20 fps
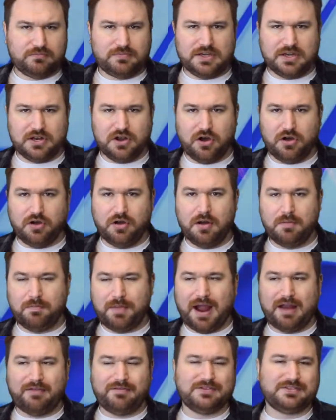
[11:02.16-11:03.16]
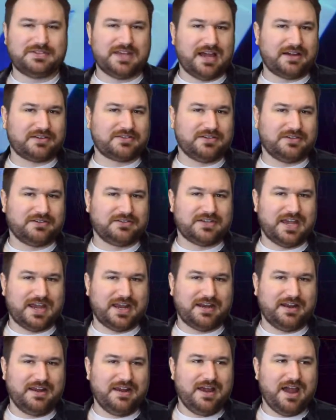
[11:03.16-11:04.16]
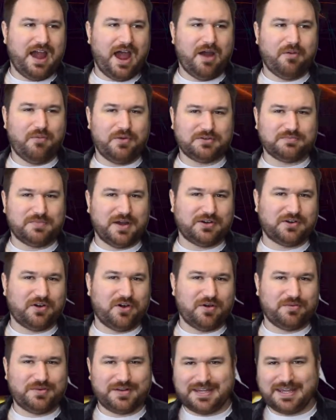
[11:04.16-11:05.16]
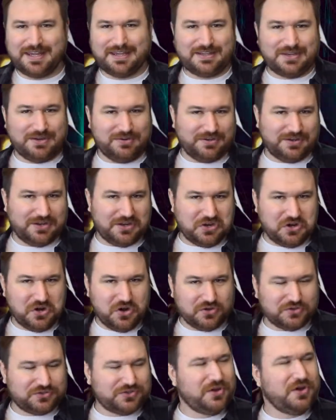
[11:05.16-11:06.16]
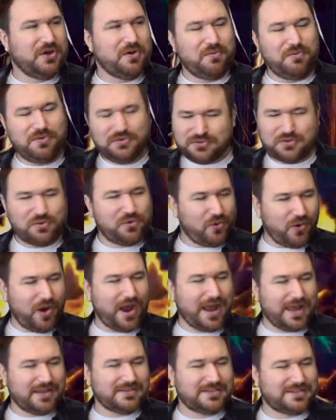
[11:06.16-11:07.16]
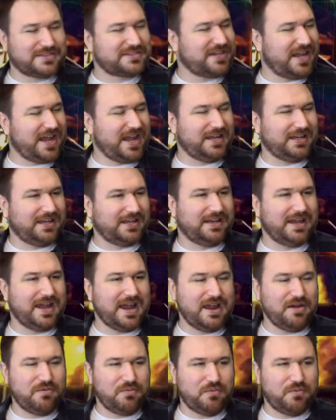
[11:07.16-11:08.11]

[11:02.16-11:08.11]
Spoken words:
you know, Byron Saxon saying, "I wish my daughter would kick you in the nuts," was quite entertaining. It